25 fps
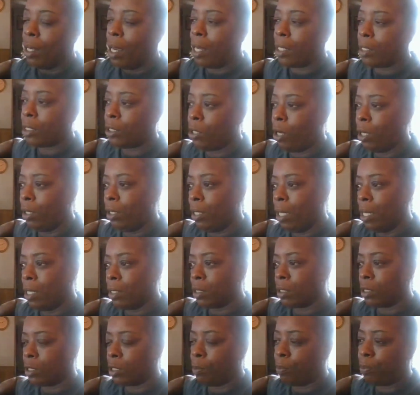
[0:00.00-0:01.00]
I started
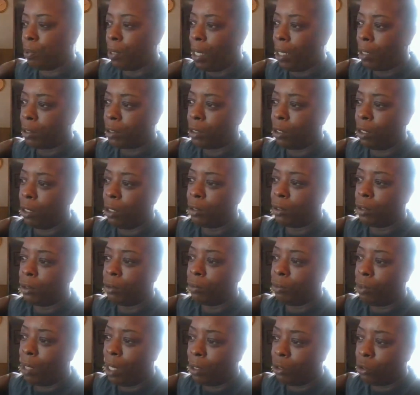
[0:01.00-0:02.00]
as a supply
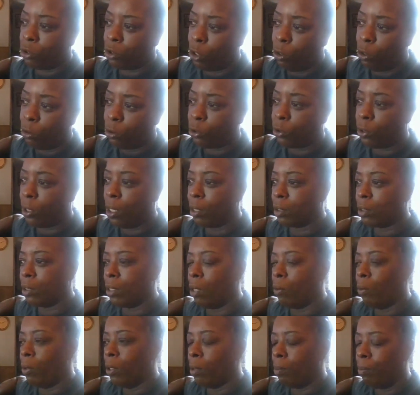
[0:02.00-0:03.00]
sergeant where I drove trucks
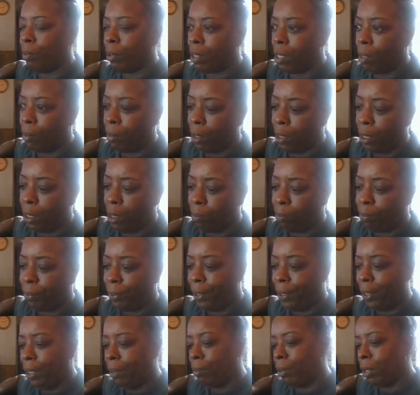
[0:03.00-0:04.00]
and I went to become an
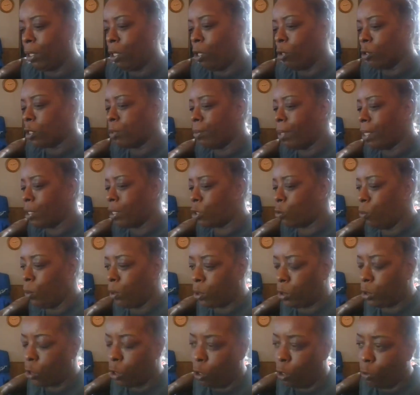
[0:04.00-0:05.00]
MP, but ultimately I
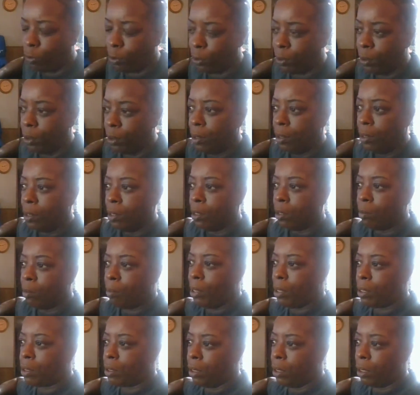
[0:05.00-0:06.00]
switched over
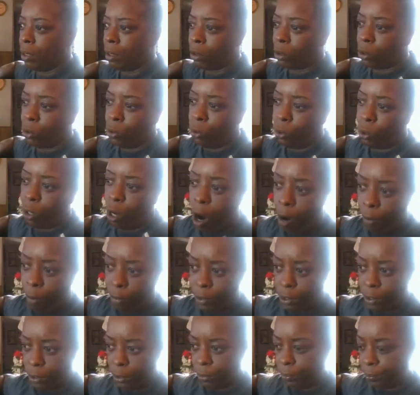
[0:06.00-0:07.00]
be Signal Corps
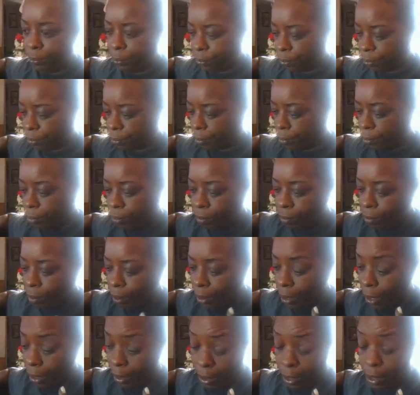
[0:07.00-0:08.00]
officer
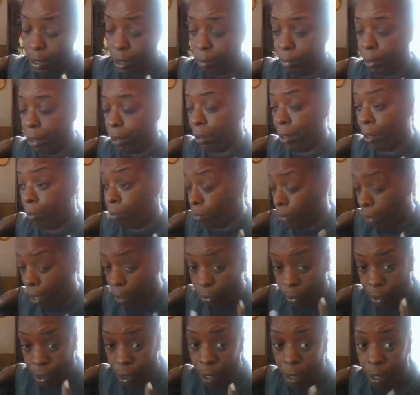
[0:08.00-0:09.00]
that I am when I
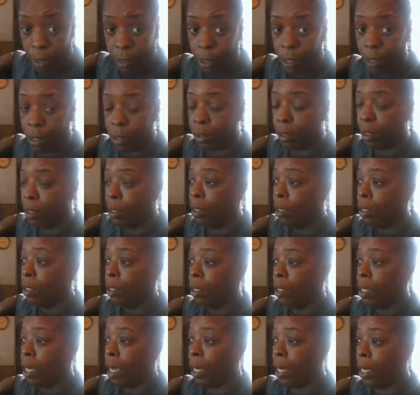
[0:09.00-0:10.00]
retired as,
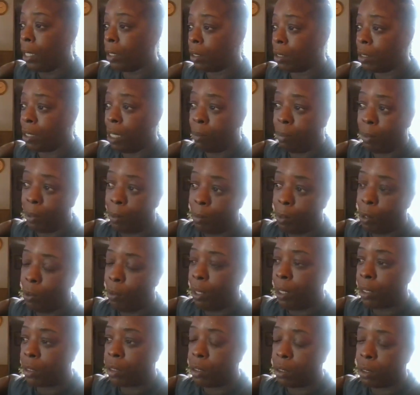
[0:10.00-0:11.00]
I had a couple
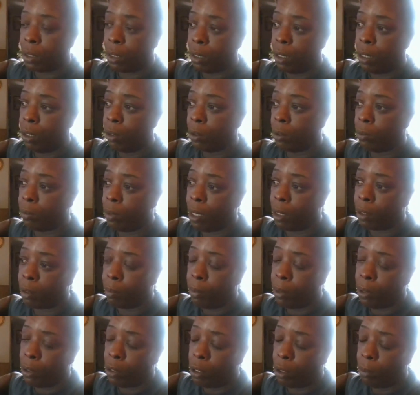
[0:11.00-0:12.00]
MOSs along the way.
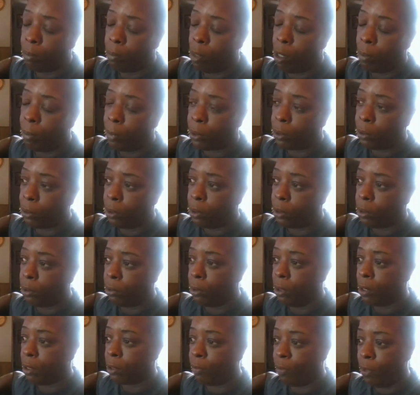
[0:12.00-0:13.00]
I've been on Army
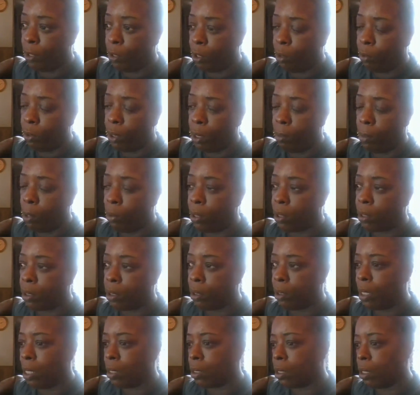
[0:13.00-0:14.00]
32 years. If you don't know
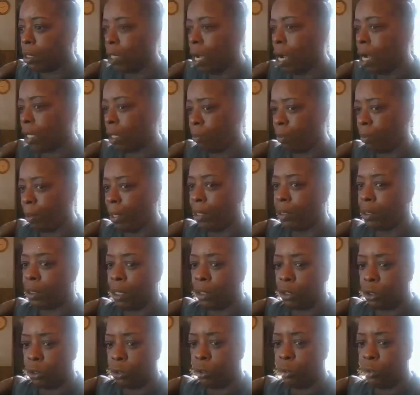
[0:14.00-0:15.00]
MOSs, that's the occupation
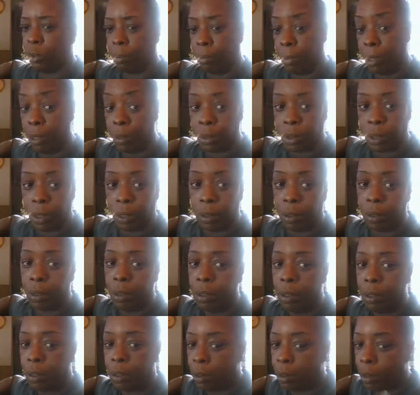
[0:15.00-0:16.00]
that you do in the military.
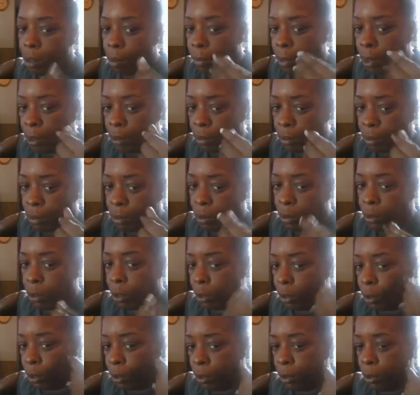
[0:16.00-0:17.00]
I mean,
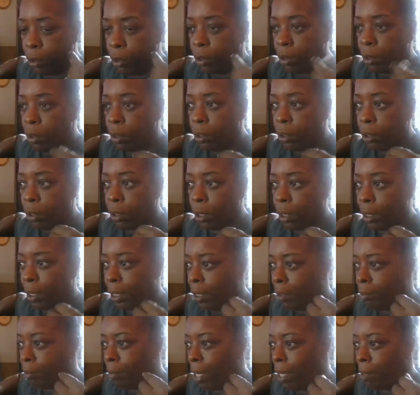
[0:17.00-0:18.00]
you're you're
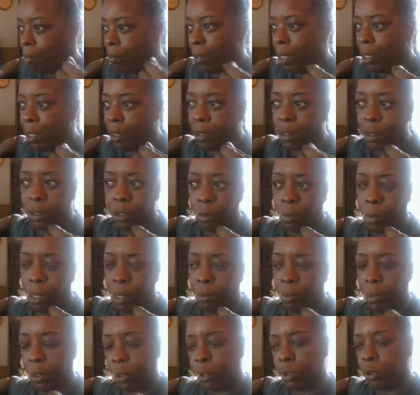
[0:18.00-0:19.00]
ain't about money because no
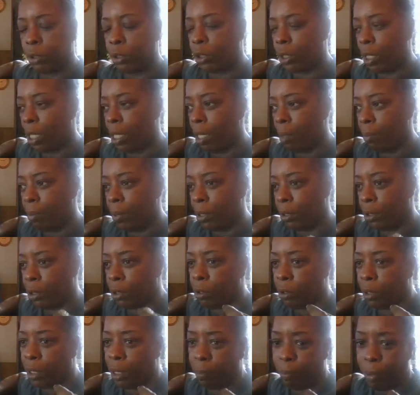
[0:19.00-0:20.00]
matter what your job is, you're
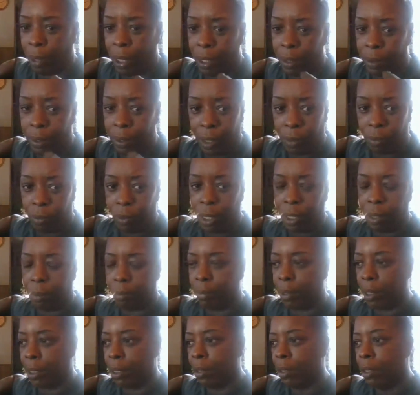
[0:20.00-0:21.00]
gonna get paid that
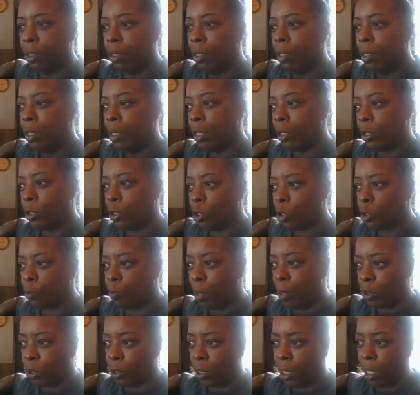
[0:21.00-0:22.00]
rank, but it's your
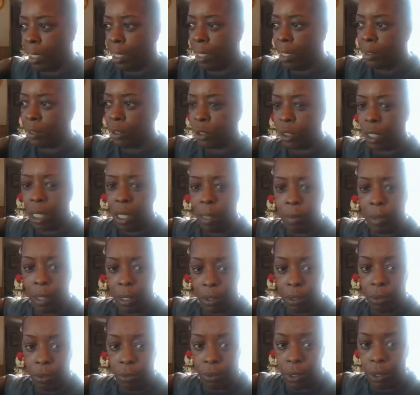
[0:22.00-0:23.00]
specialized job
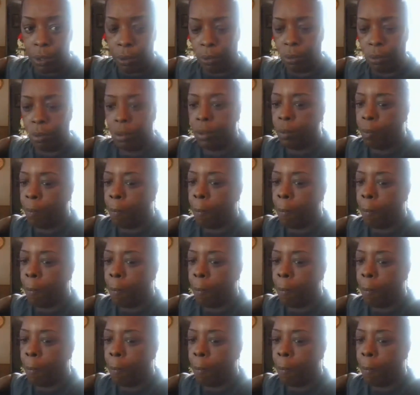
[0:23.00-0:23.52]
that you do.